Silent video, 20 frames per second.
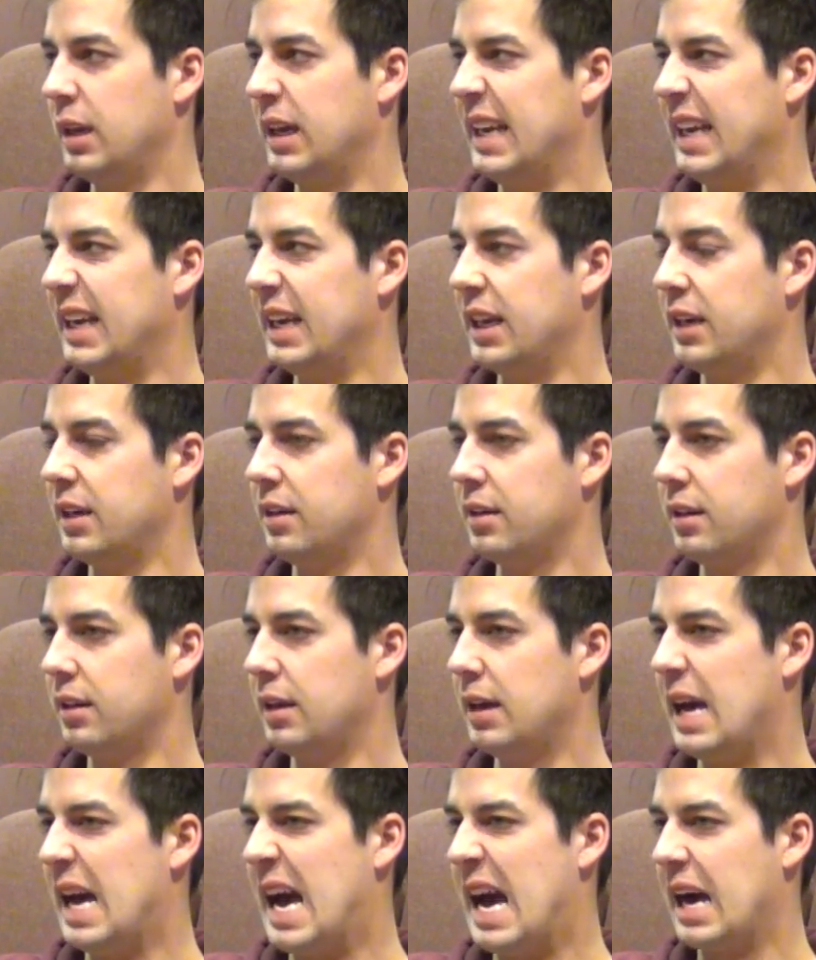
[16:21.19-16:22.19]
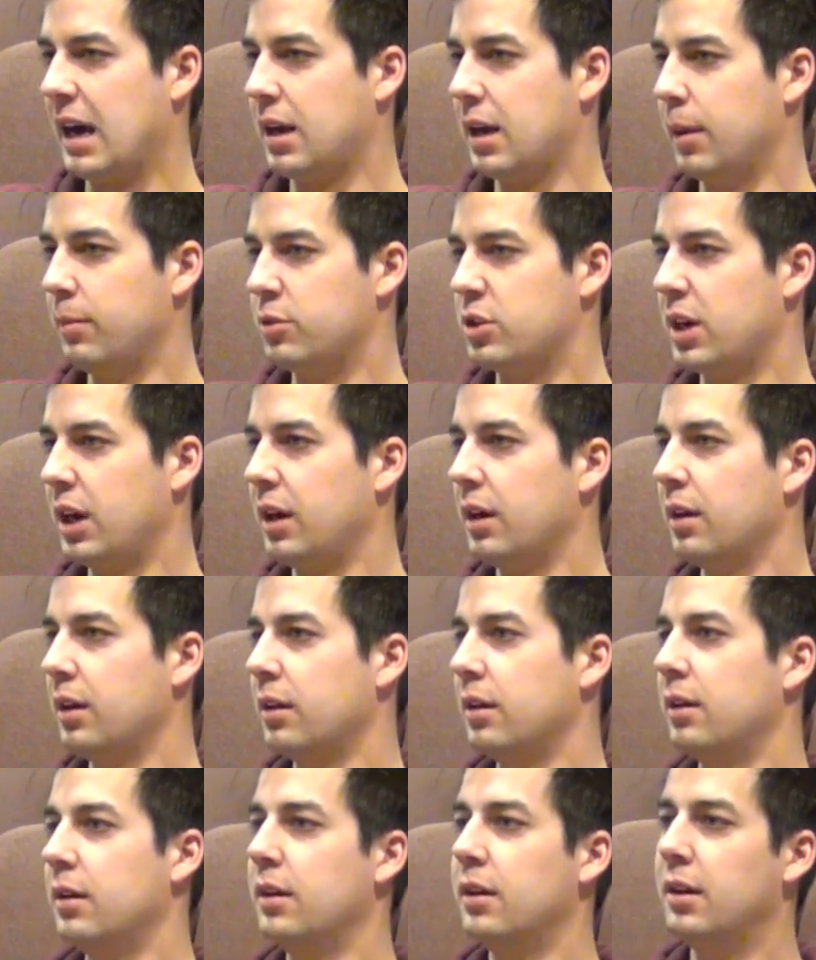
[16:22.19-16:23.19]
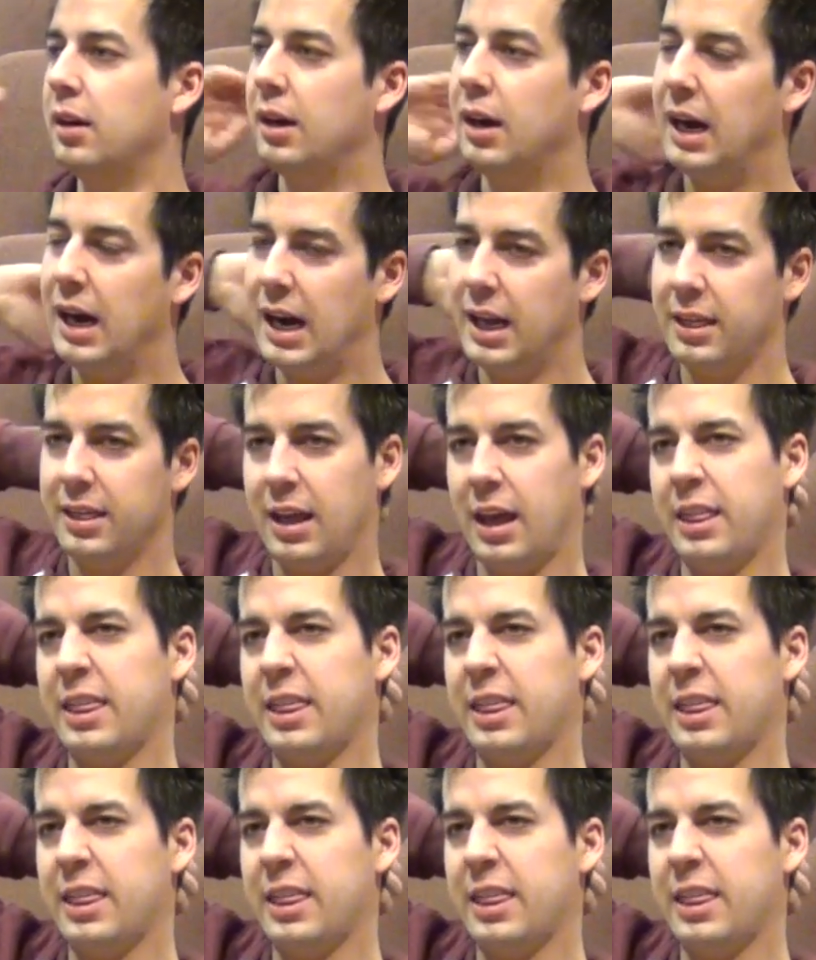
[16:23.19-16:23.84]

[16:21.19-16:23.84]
and I'm trying to, I